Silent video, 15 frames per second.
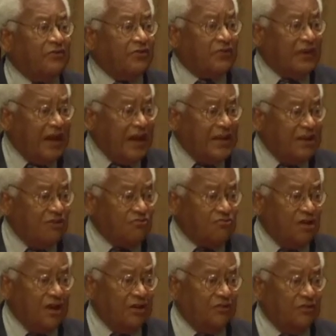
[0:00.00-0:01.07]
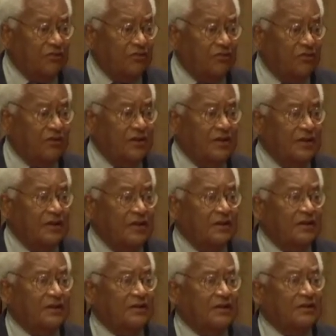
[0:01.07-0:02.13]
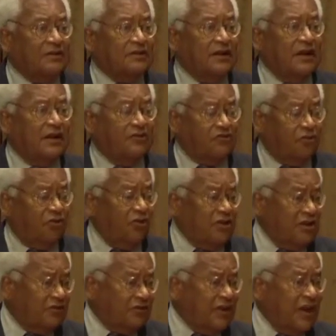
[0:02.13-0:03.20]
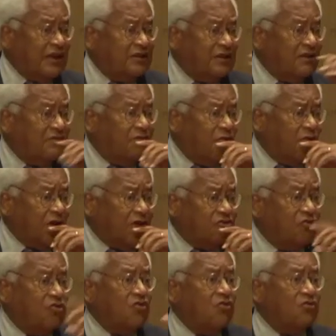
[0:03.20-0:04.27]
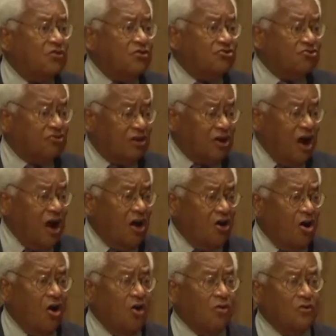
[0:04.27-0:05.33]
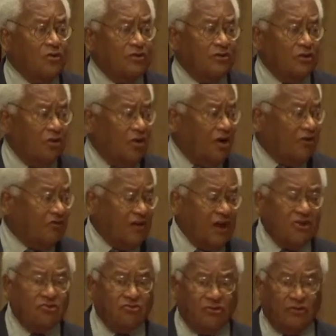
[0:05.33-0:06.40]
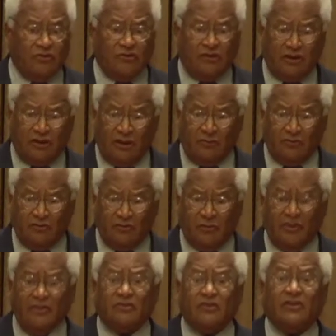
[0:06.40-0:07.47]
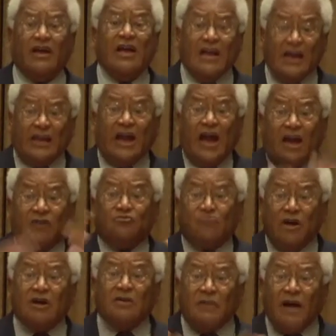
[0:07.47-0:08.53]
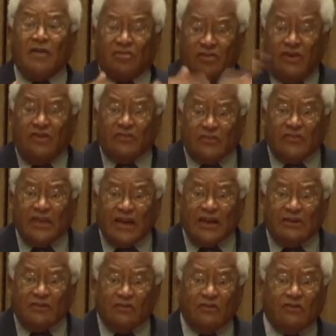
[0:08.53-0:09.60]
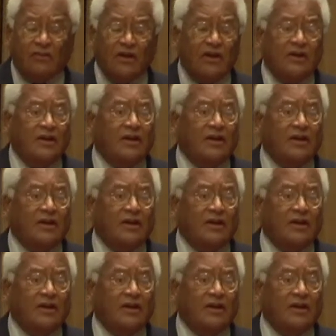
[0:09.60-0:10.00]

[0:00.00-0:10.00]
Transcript: and skating rinks as early as 1942 in Chicago and Los Angeles and a number of places. And I had read about these things